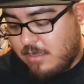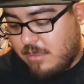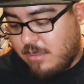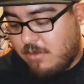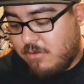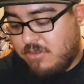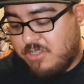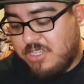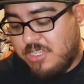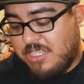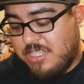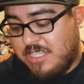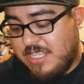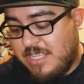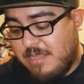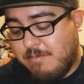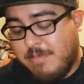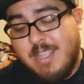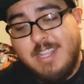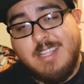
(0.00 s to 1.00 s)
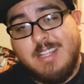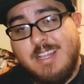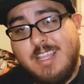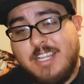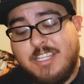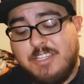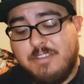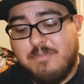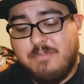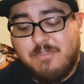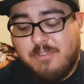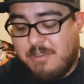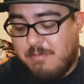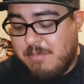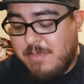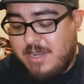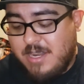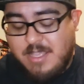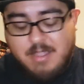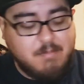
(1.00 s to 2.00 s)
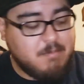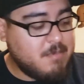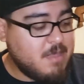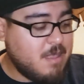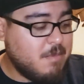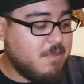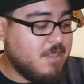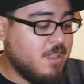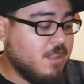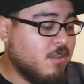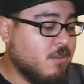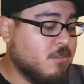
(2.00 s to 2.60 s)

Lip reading: it'll just sit in my collection for a minute. Maybe it